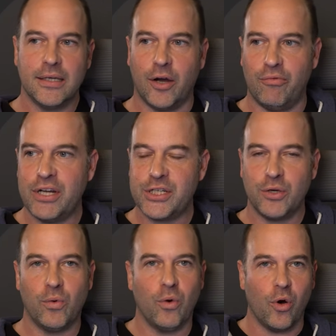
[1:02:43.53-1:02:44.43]

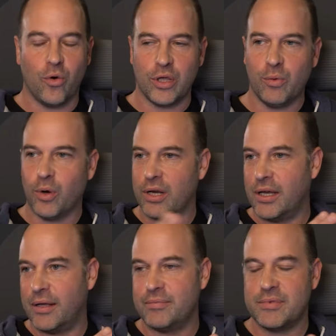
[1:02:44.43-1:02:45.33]
original, or you want
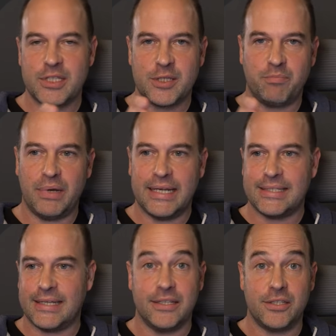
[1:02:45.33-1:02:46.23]
to split
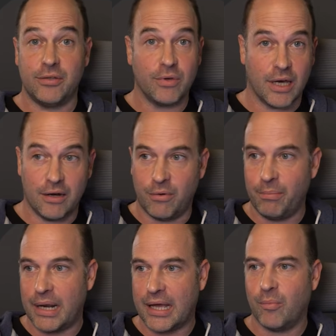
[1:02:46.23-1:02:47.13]
into color and
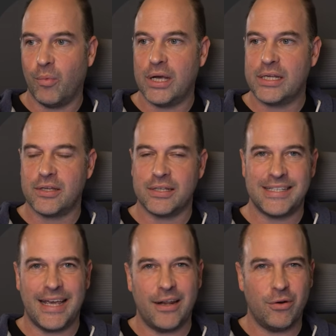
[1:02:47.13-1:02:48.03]
black and white, as I
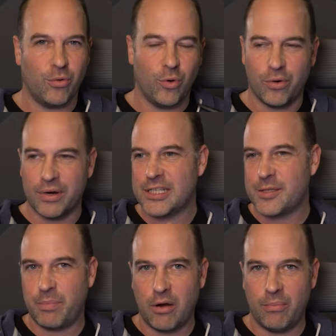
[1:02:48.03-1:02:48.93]
said, or
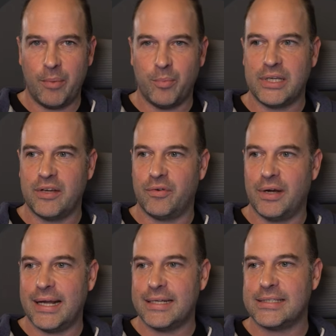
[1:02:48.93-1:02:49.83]
experiment with different
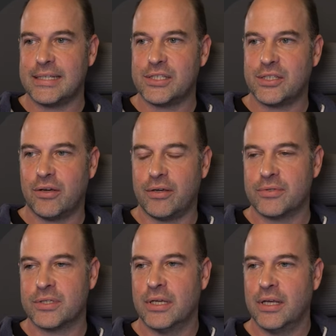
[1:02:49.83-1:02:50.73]
editing
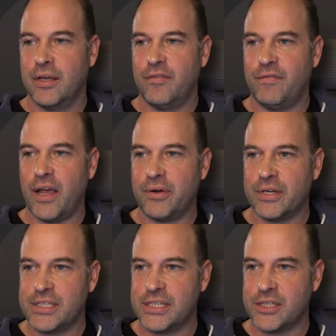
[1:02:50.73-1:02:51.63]
styles,
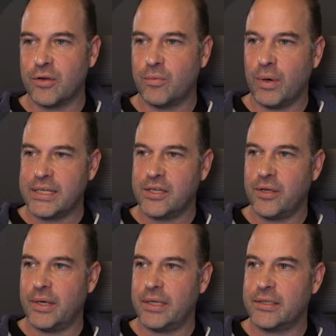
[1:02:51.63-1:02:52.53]
variants is a good way to do
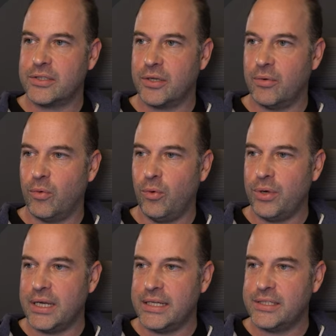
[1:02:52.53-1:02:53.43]
it. So all you
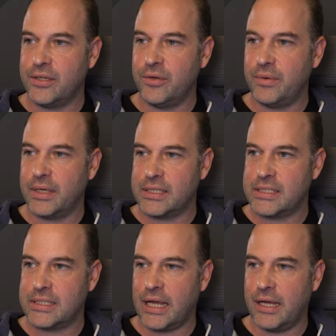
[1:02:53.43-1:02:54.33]
need to do is
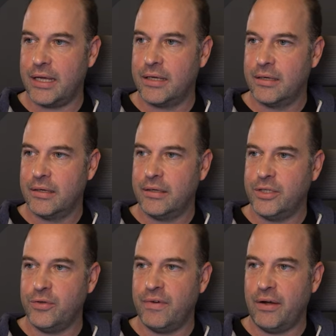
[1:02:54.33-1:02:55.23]
say
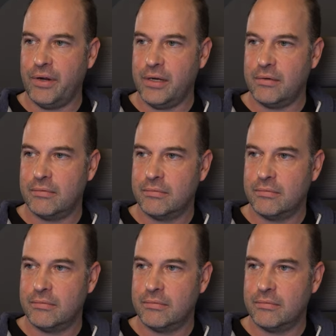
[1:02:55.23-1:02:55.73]
new variant,